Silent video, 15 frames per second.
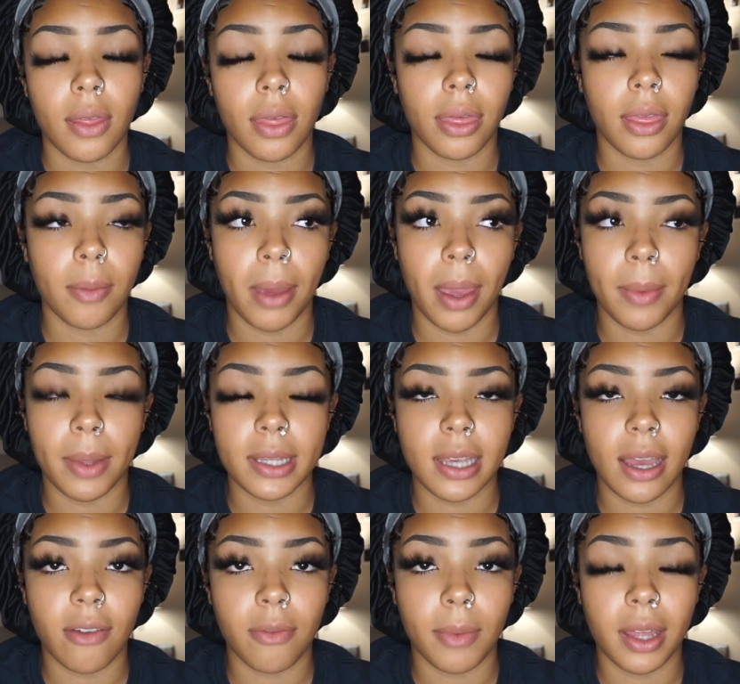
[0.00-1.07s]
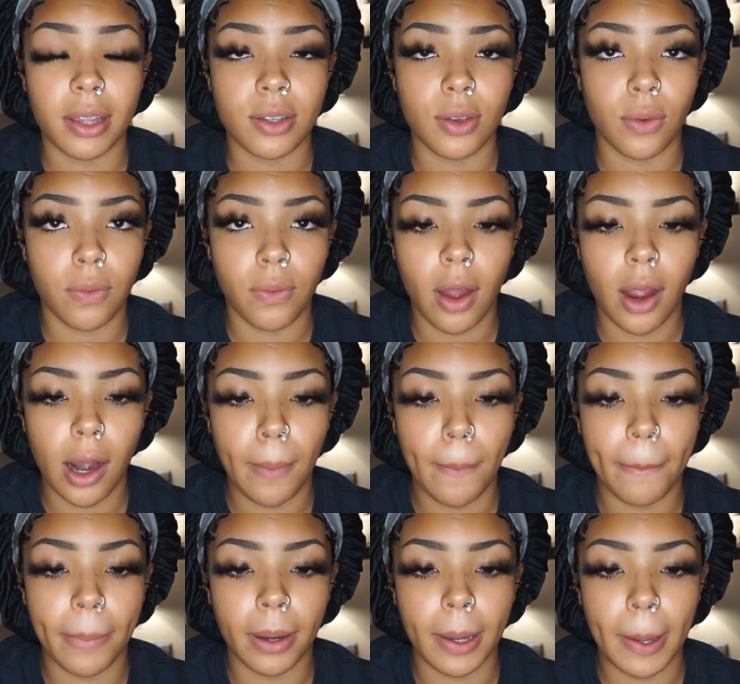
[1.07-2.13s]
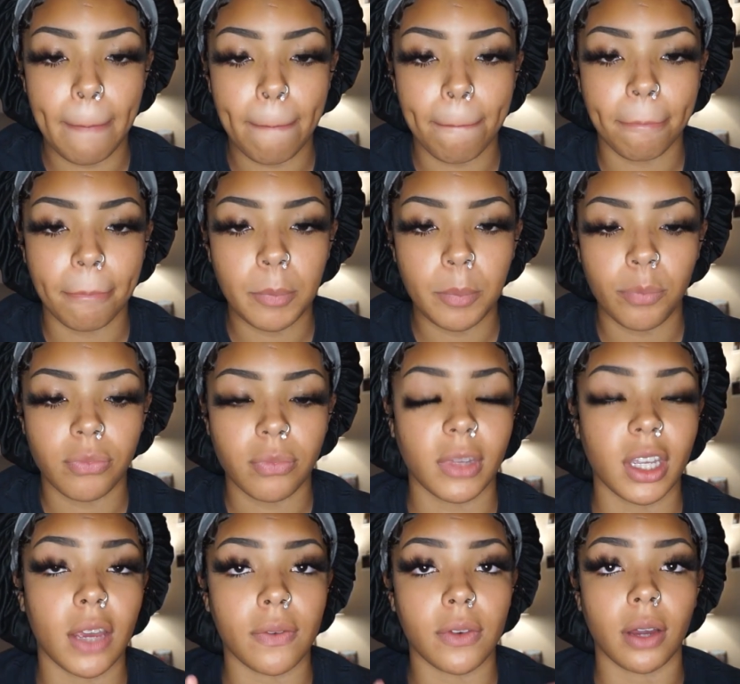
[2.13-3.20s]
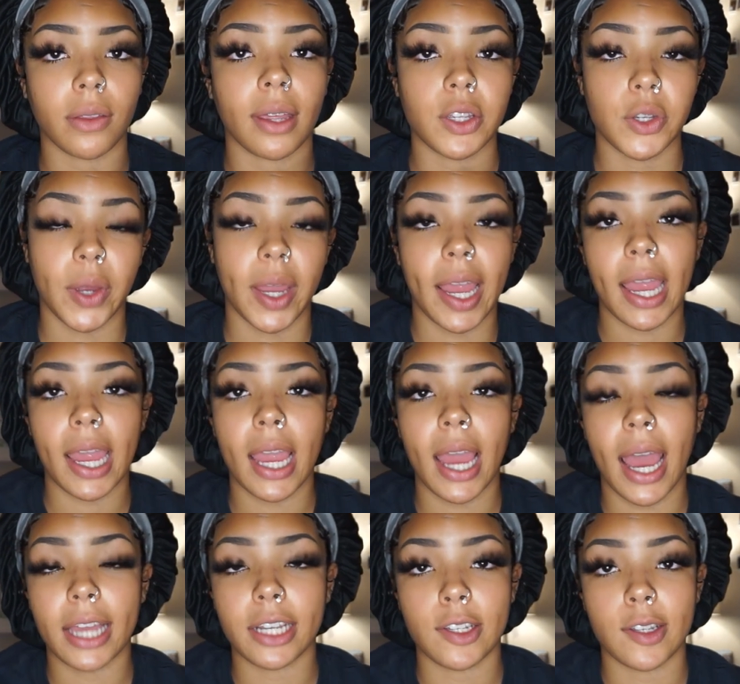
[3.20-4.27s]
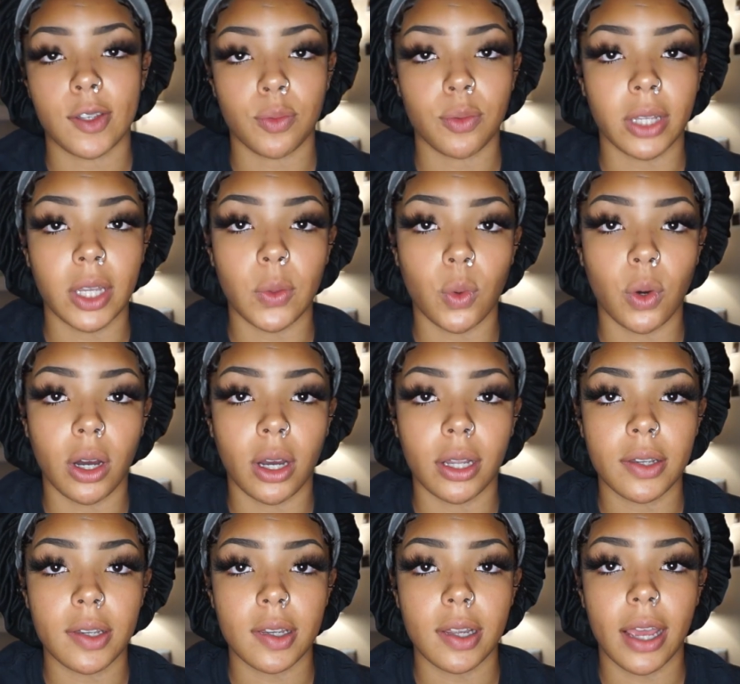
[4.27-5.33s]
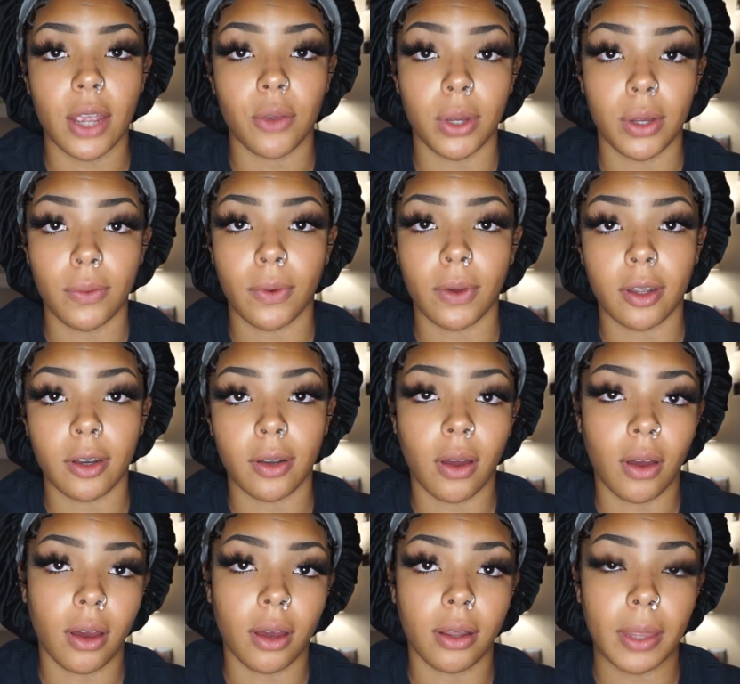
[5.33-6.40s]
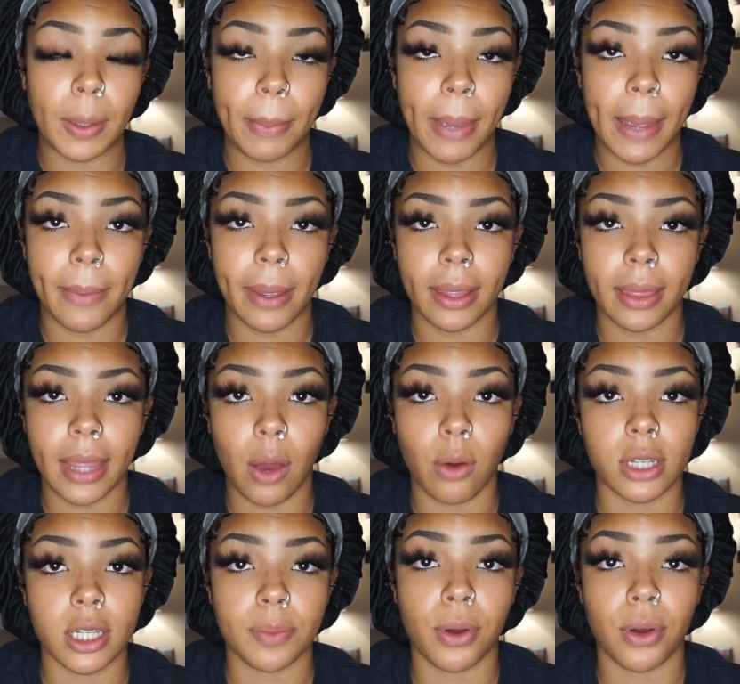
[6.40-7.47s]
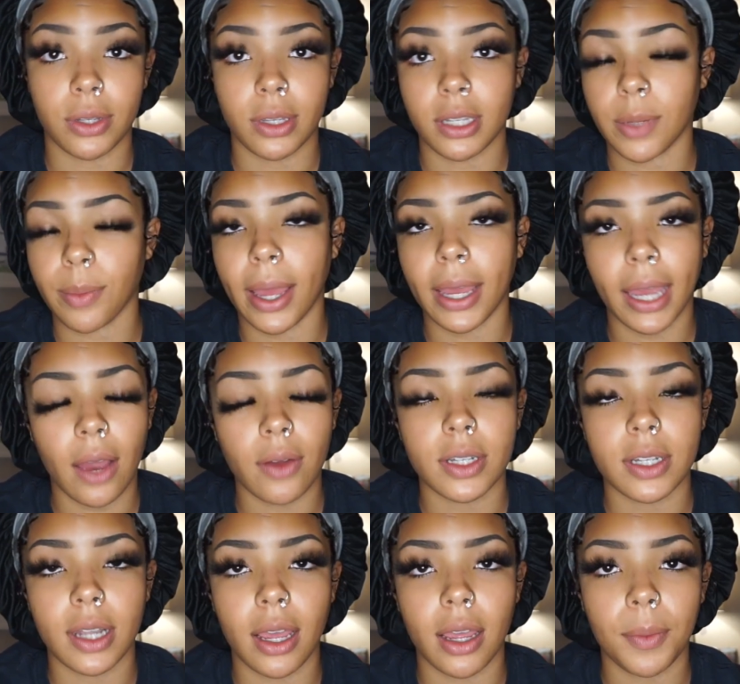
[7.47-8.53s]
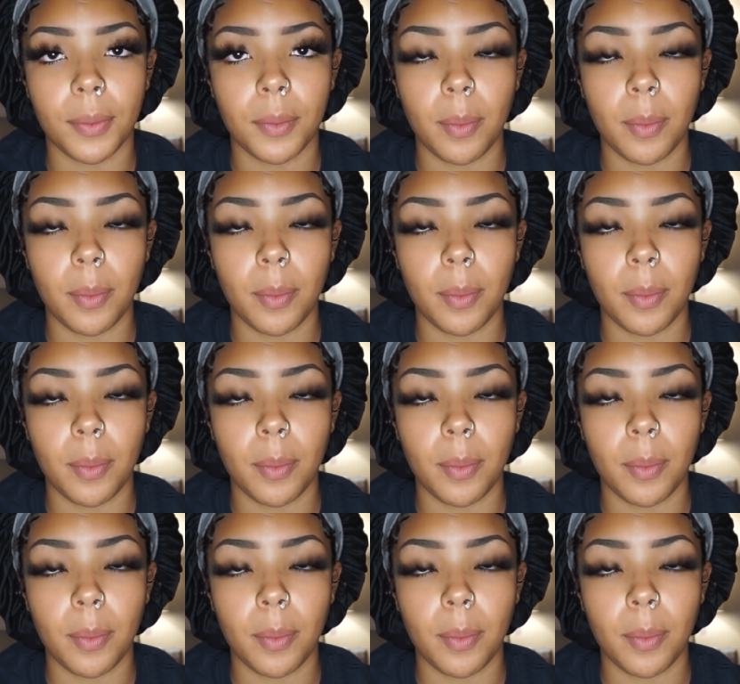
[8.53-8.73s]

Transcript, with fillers: the payments I've made so far, but if not, that's okay. I just really want a refund on the payment that was posted to my account today.